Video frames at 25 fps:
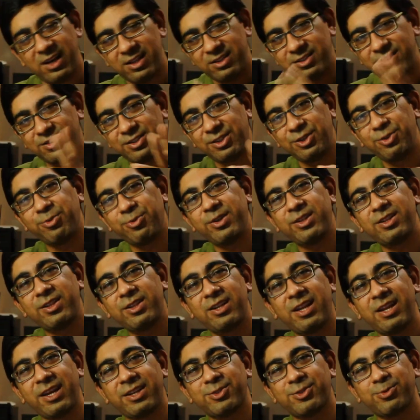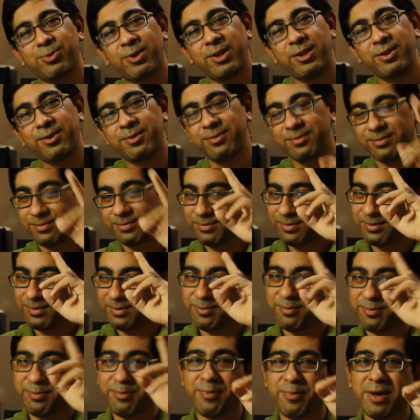I'll see you in the next one.
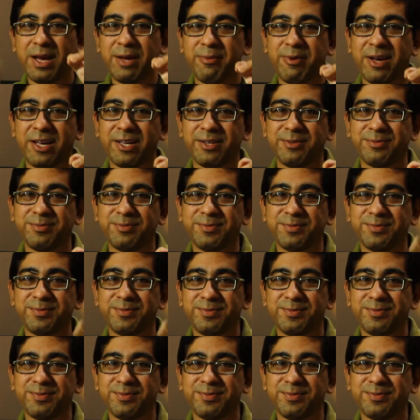Bye bye.